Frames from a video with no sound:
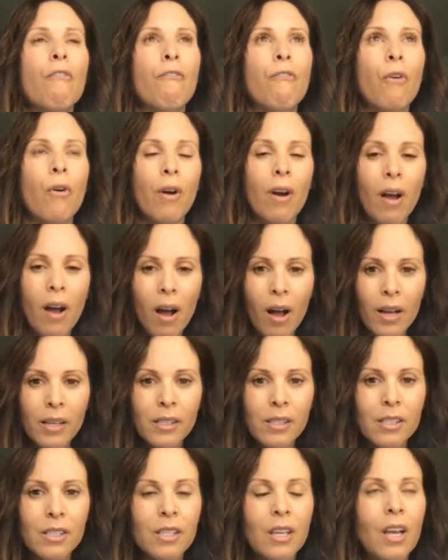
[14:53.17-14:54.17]
for
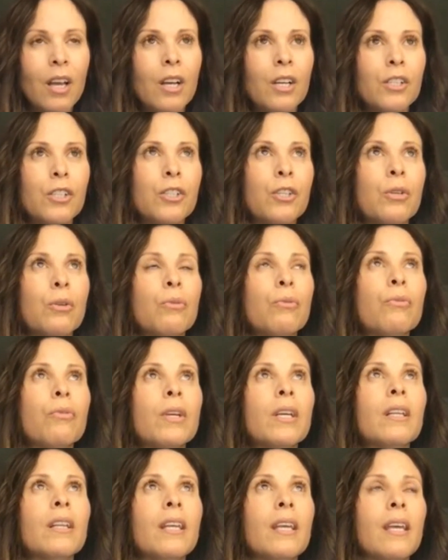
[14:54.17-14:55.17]
us to
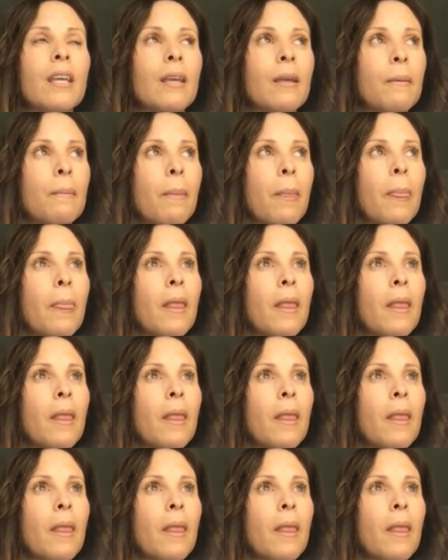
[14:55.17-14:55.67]
really